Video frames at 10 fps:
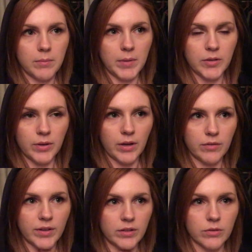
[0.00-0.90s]
mental
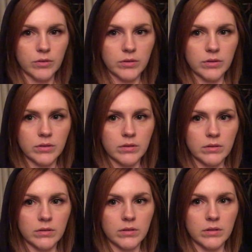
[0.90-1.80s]
health videos
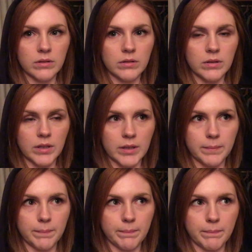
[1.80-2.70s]

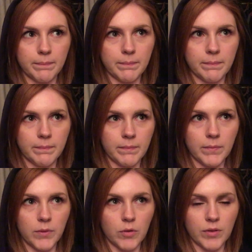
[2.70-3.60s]

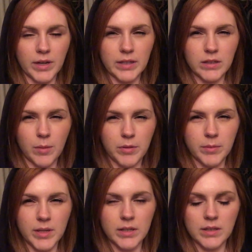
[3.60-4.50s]
over the next couple
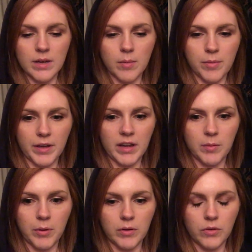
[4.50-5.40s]
of weeks. I'm thinking
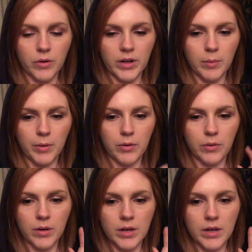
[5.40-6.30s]
about talking
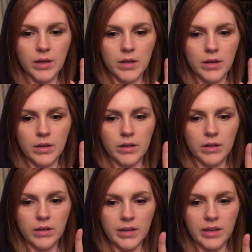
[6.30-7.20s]
about
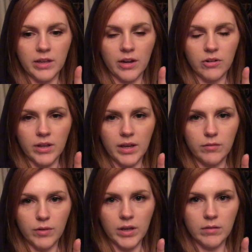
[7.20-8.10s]
girl
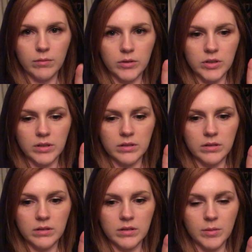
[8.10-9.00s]
envy, which
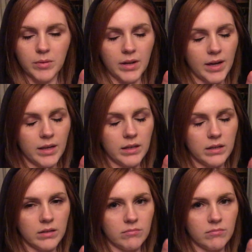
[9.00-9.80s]
is something I